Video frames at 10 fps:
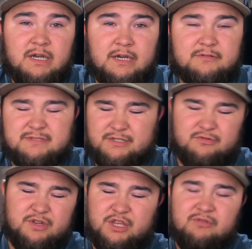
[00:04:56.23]
those
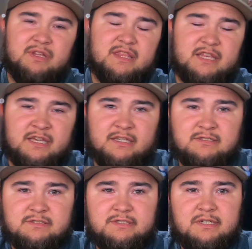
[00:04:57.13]
little cutie
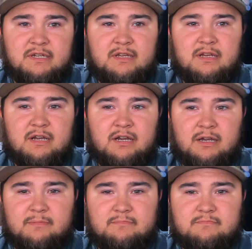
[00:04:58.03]
things,
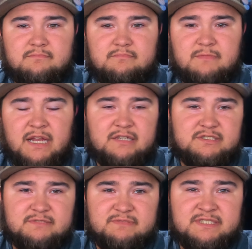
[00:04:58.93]
kind of
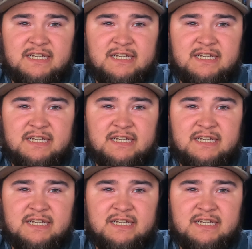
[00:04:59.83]
just some